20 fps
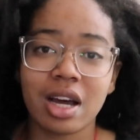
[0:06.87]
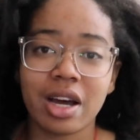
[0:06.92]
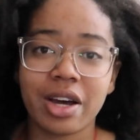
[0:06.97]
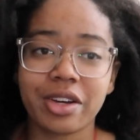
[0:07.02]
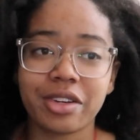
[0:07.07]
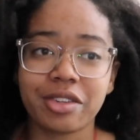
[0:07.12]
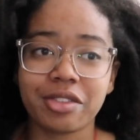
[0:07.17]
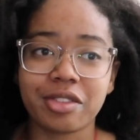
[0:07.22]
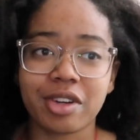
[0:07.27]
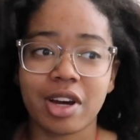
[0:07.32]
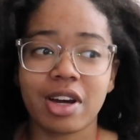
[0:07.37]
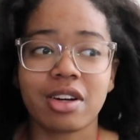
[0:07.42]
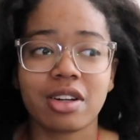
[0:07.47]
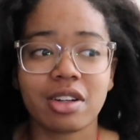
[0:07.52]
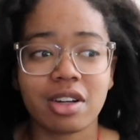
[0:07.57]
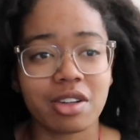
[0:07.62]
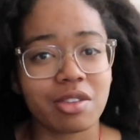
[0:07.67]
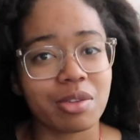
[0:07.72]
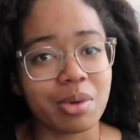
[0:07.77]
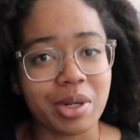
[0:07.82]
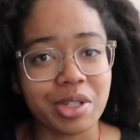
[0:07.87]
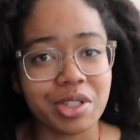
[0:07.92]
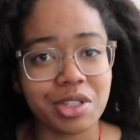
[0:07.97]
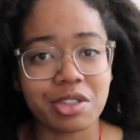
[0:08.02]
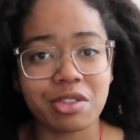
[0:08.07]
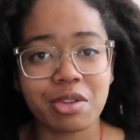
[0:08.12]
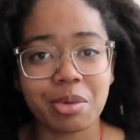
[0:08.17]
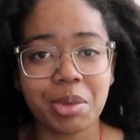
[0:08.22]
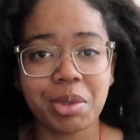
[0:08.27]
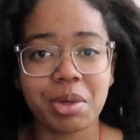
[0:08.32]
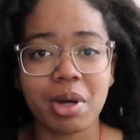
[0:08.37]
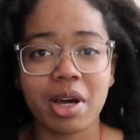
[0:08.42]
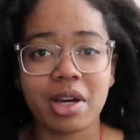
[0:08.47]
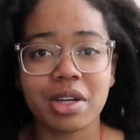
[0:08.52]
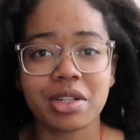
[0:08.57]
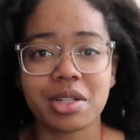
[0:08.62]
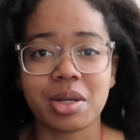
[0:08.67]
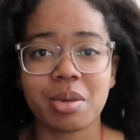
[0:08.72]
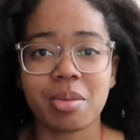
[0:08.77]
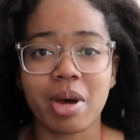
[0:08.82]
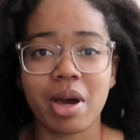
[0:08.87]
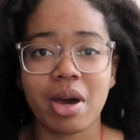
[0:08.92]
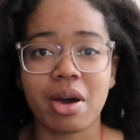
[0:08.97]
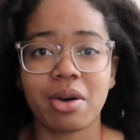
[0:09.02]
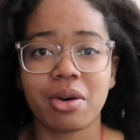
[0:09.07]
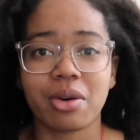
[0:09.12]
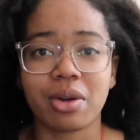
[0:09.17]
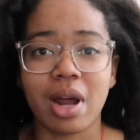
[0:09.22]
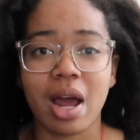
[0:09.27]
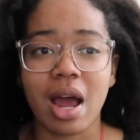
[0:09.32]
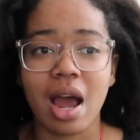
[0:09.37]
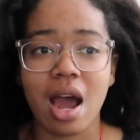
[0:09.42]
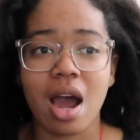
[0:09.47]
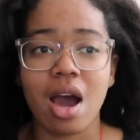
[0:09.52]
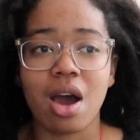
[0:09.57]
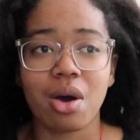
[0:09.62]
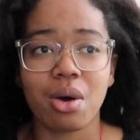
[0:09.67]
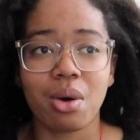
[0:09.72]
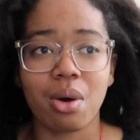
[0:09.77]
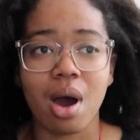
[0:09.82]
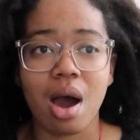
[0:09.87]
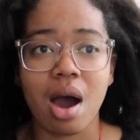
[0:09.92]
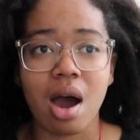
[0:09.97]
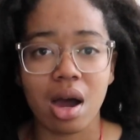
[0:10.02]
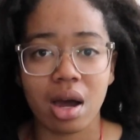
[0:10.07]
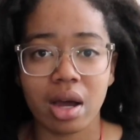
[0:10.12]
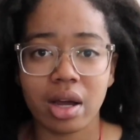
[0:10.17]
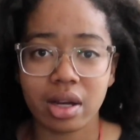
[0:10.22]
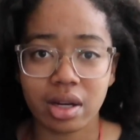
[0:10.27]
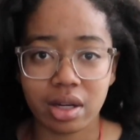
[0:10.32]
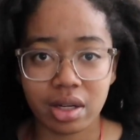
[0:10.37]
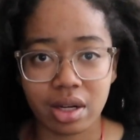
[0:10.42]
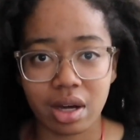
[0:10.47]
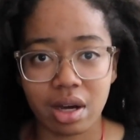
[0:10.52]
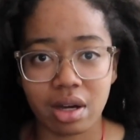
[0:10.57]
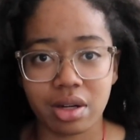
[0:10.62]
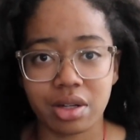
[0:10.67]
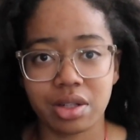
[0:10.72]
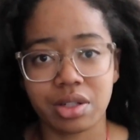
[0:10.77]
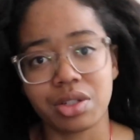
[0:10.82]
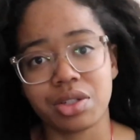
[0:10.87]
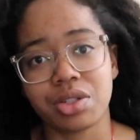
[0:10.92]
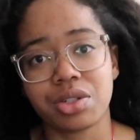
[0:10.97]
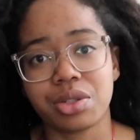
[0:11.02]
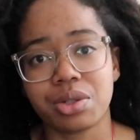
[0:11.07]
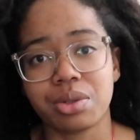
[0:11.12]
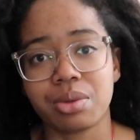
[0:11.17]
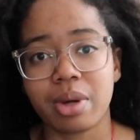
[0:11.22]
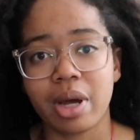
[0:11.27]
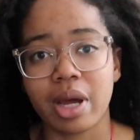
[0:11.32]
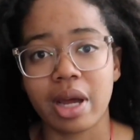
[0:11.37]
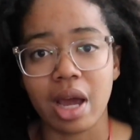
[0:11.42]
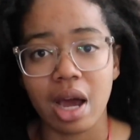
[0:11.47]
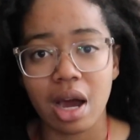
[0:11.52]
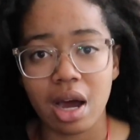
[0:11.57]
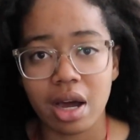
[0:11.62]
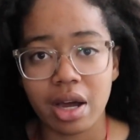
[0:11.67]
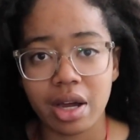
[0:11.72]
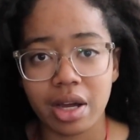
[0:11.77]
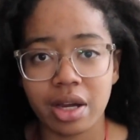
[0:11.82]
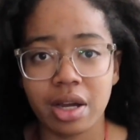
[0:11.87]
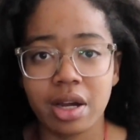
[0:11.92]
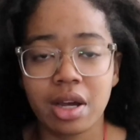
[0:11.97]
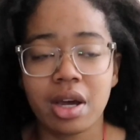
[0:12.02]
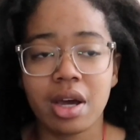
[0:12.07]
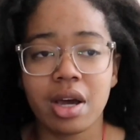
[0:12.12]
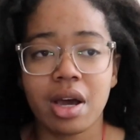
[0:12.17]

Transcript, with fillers: I've gotten a lot of questions from you guys about how I got into AI